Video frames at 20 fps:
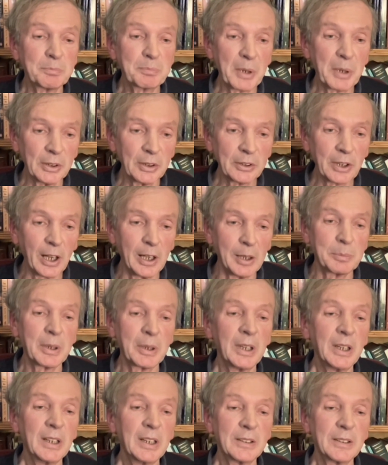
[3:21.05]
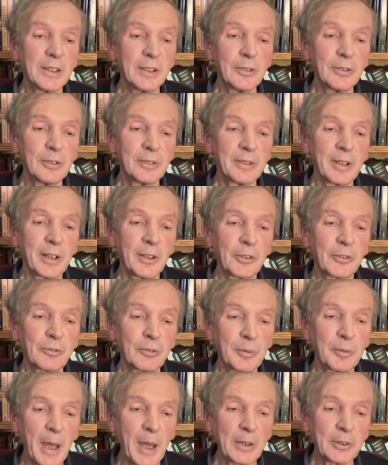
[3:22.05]
build up the universe
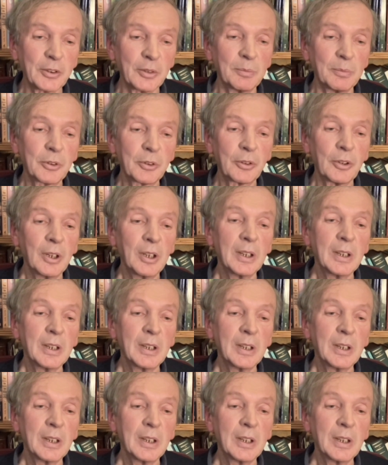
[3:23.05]
from atoms.